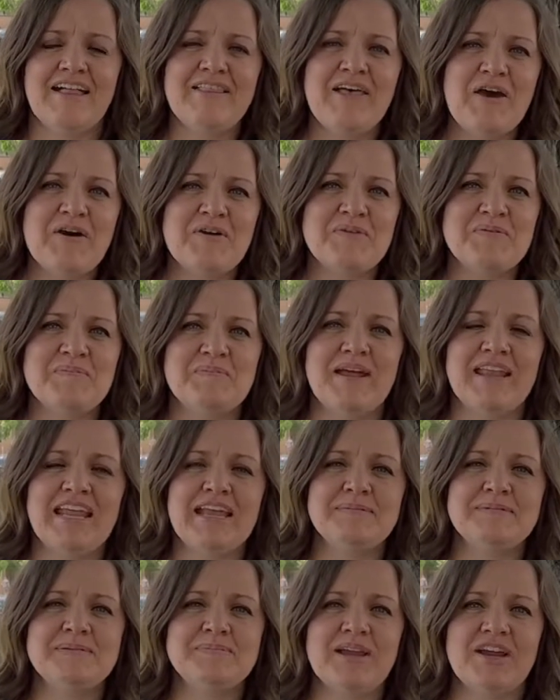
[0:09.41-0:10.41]
Hello, my
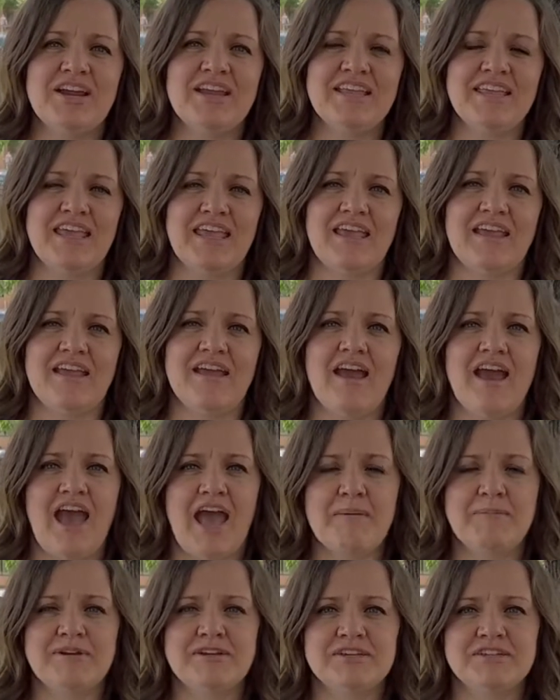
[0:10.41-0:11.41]
name is Mary King.
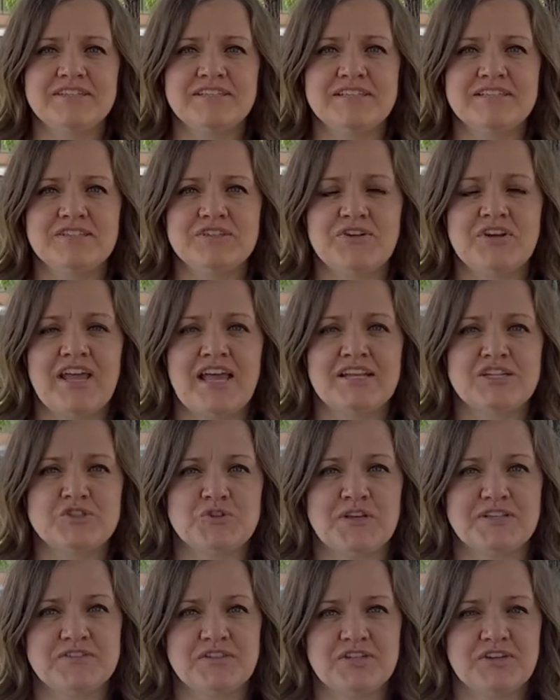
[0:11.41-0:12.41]
I'm a nursing student at
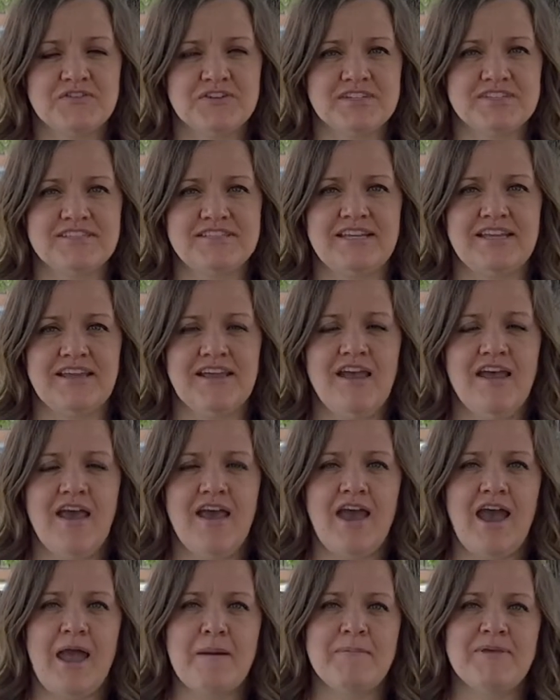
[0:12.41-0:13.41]
Joyce University.
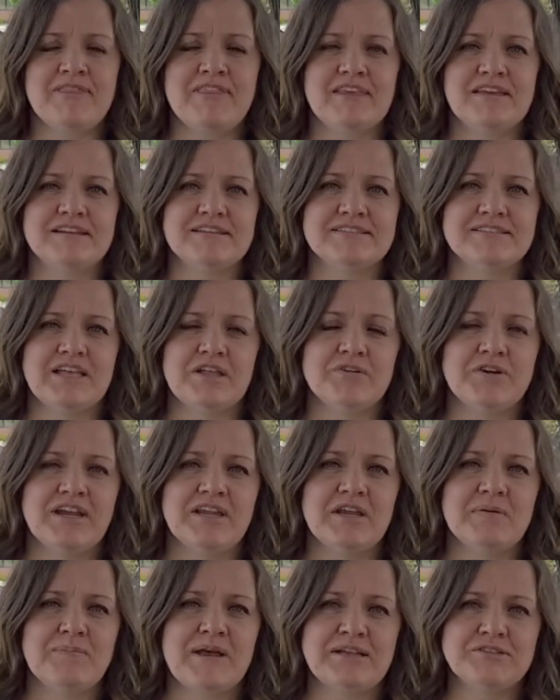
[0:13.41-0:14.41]
I'm in the
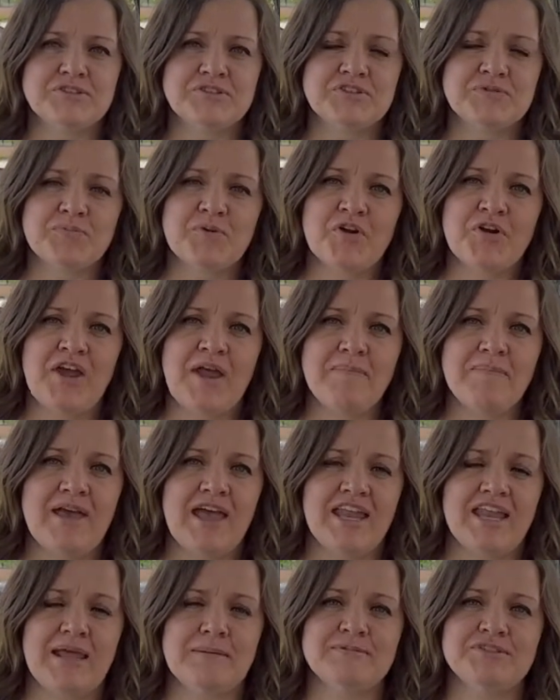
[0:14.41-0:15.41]
Accelerated Bachelor's Program
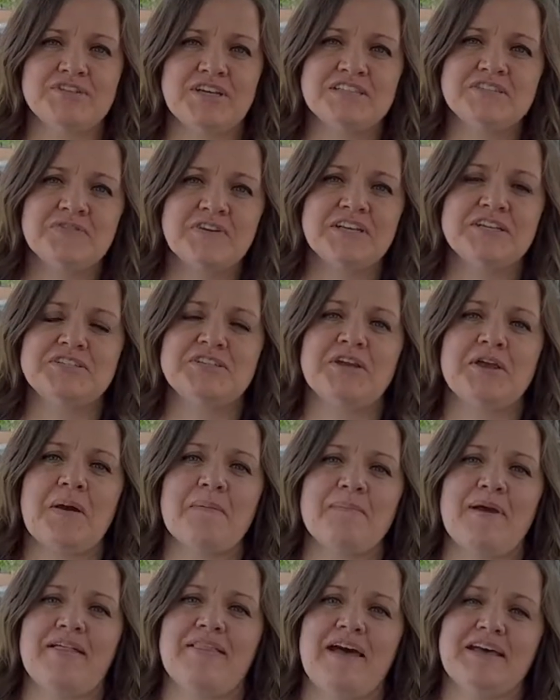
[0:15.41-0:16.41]
and I'm just finishing up
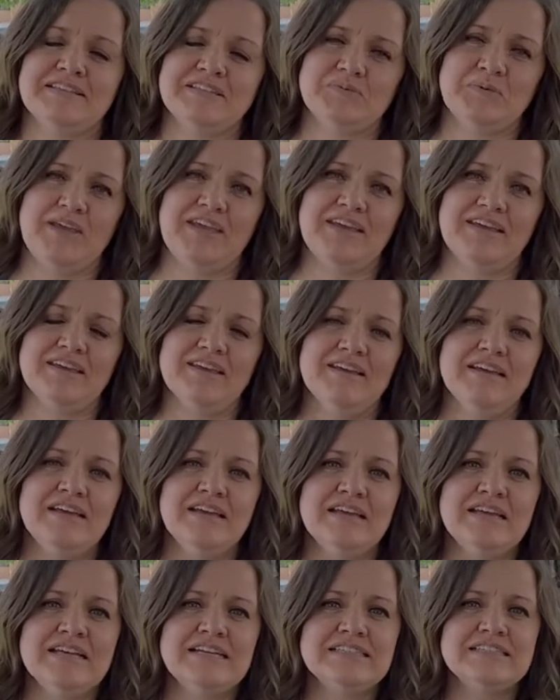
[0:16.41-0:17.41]
my last week.
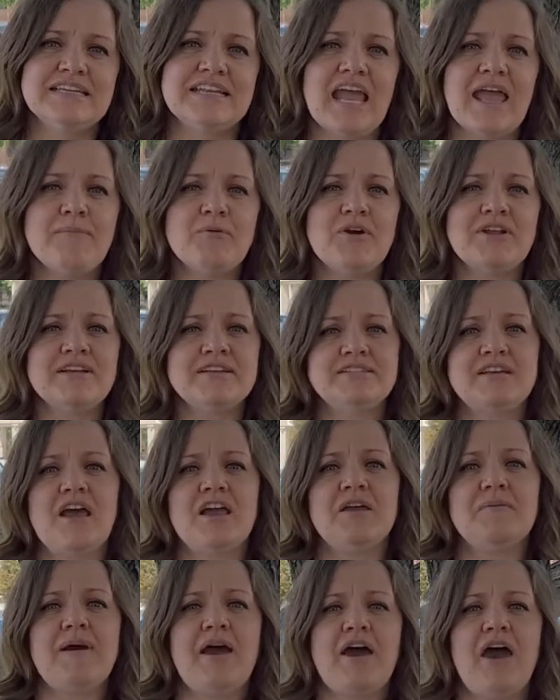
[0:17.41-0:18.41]
Today I'm going to talk
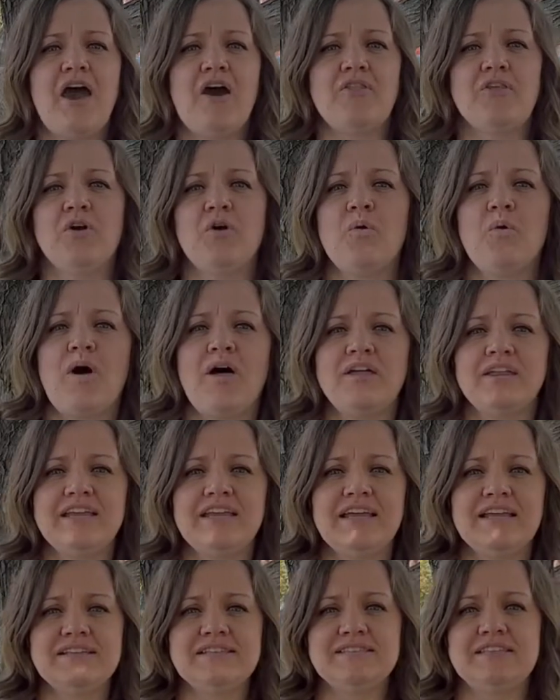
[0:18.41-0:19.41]
about how the Quality
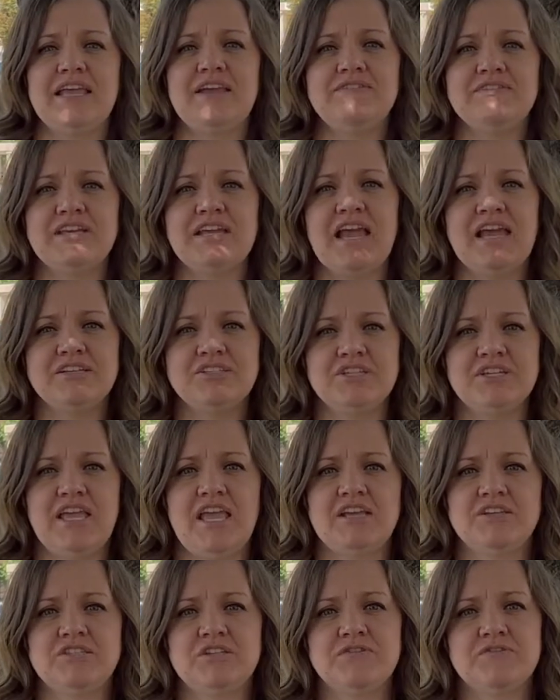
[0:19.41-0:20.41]
and Safety
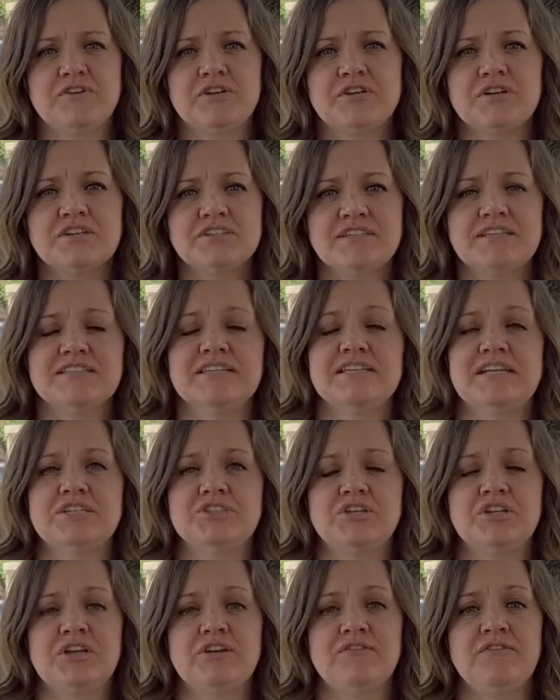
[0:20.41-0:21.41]
Education for Nurses
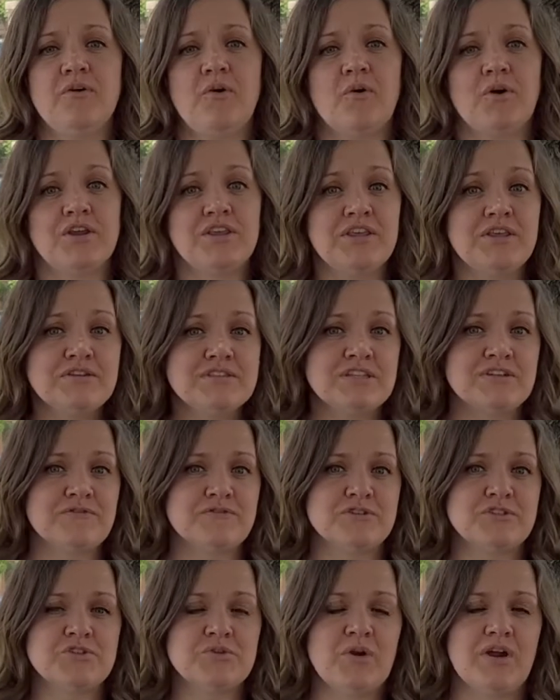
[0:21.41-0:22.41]
Initiative, or QSEN
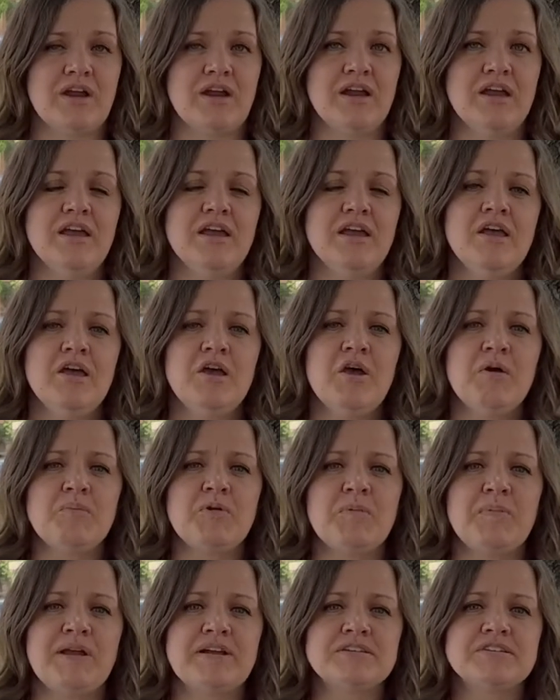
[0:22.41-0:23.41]
for short,
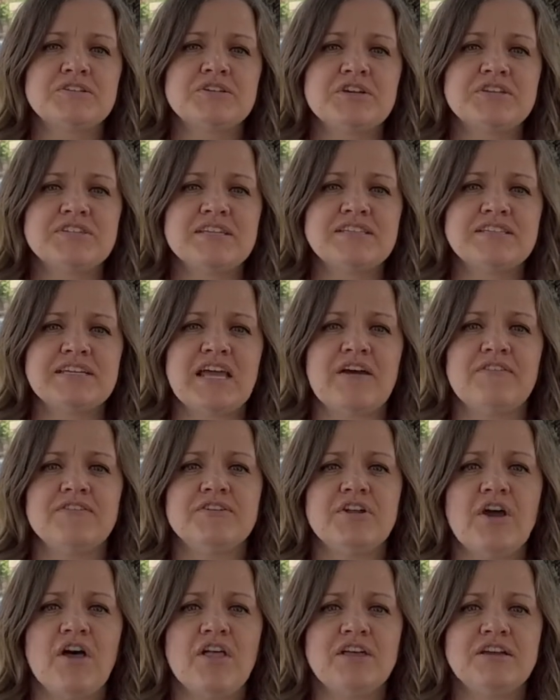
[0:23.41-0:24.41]
prepares nurses to have
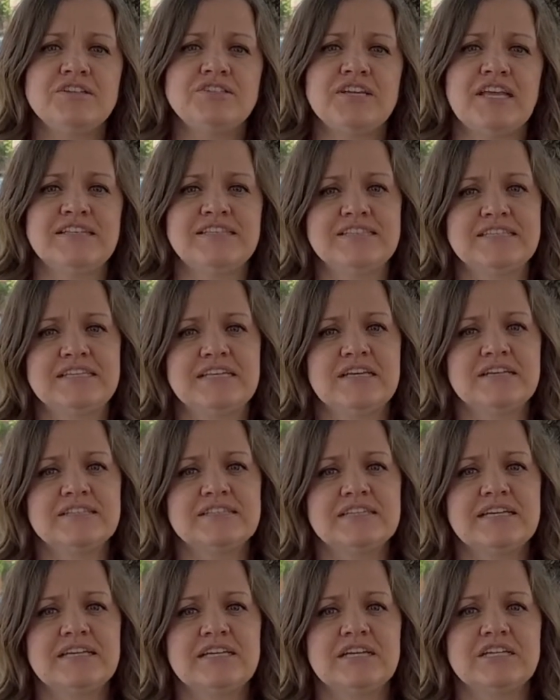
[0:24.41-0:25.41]
knowledge and skills
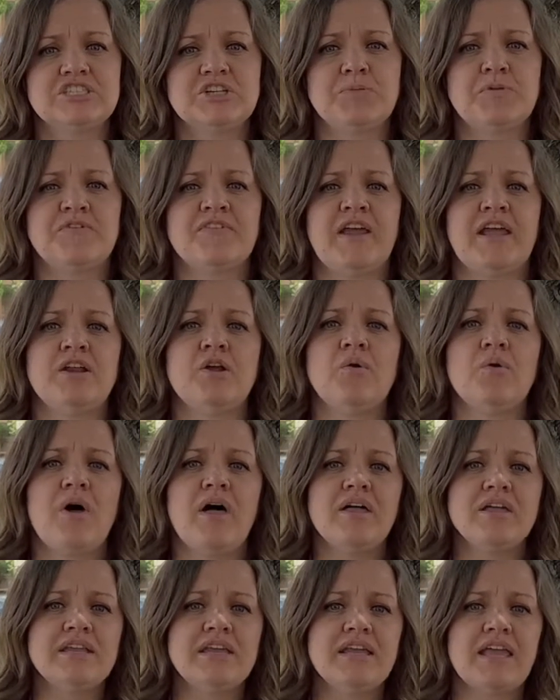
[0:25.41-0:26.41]
needed to provide
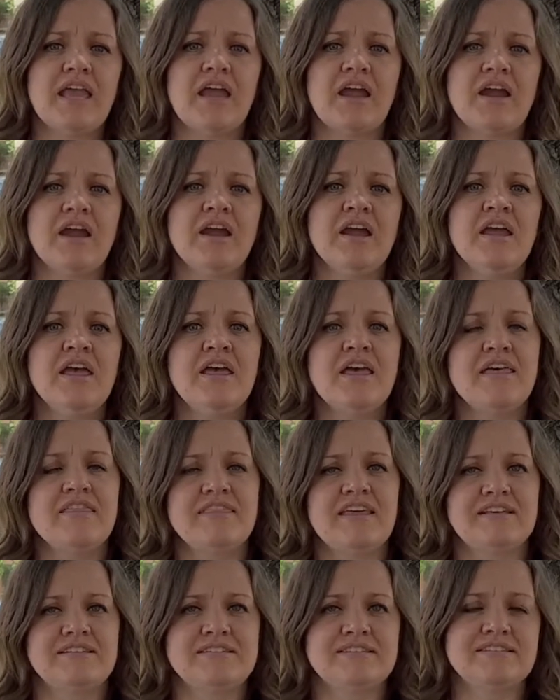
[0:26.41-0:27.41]
quality care
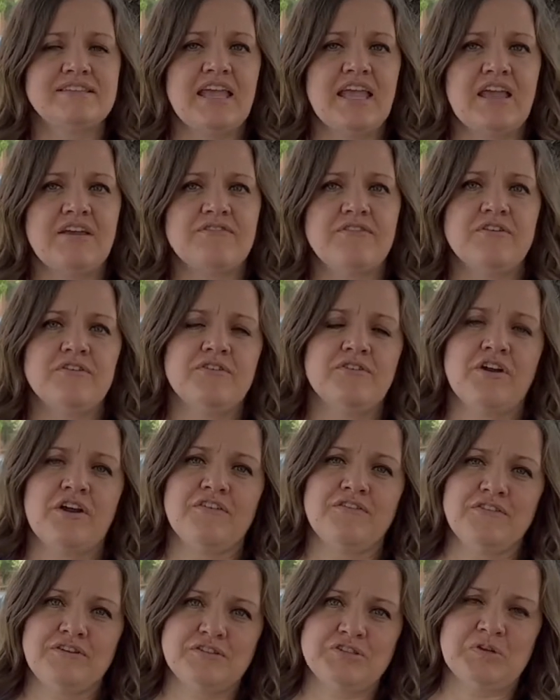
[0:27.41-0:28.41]
that's safe for our
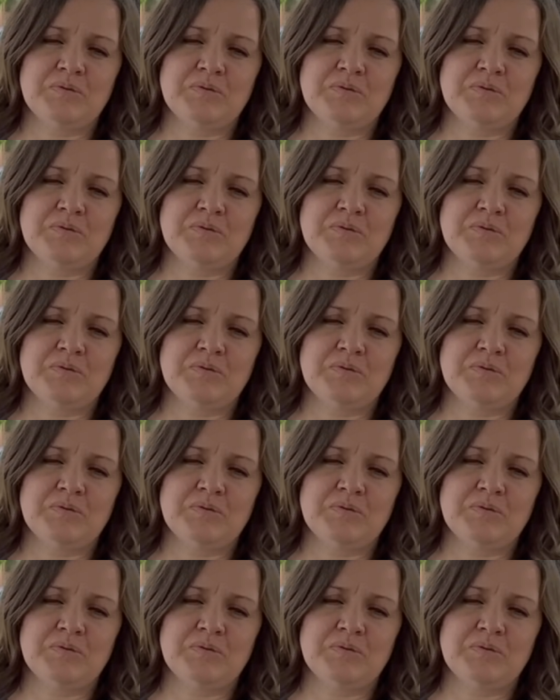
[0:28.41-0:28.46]
future